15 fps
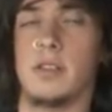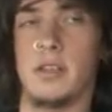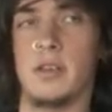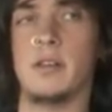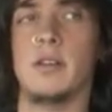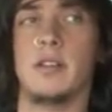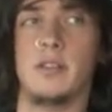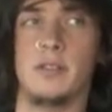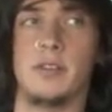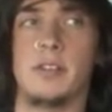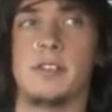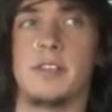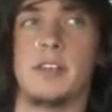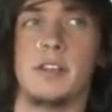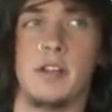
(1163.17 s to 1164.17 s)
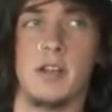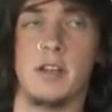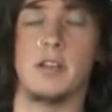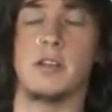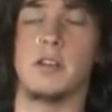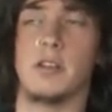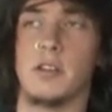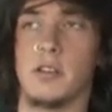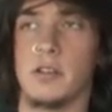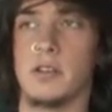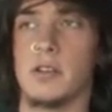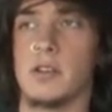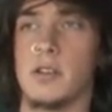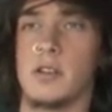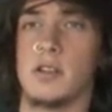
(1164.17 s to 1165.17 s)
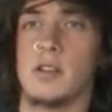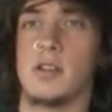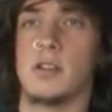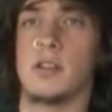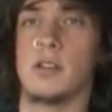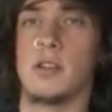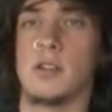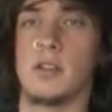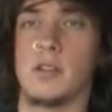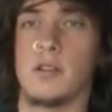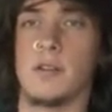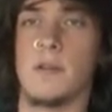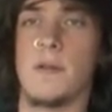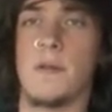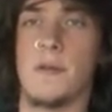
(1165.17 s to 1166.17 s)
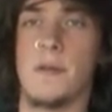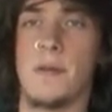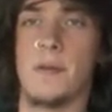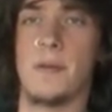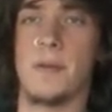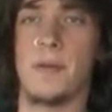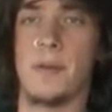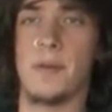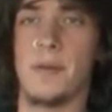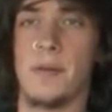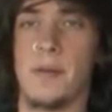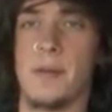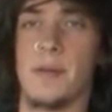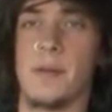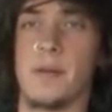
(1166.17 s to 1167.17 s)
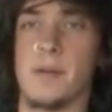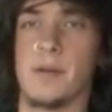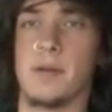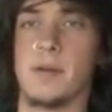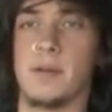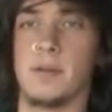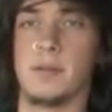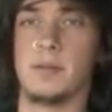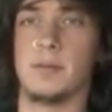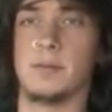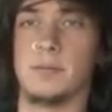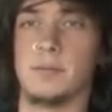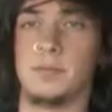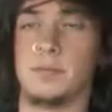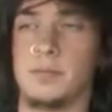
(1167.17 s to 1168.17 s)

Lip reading: The person shown says nothing.